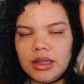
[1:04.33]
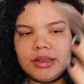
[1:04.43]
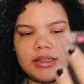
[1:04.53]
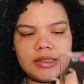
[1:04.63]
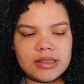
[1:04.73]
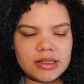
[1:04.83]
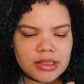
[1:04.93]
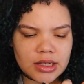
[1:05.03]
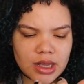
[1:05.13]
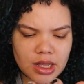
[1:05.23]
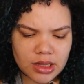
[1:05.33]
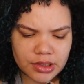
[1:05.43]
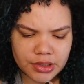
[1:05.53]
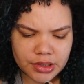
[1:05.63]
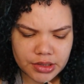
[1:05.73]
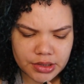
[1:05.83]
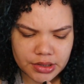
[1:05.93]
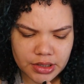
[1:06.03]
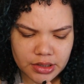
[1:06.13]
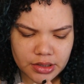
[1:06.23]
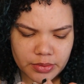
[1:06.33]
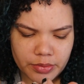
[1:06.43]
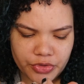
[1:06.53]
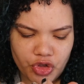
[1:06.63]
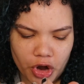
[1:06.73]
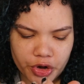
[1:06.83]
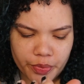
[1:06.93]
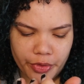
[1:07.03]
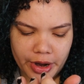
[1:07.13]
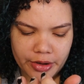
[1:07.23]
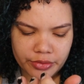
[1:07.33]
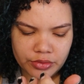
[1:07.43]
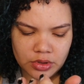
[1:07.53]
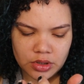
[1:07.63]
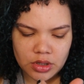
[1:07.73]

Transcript: This is in the color dark brown.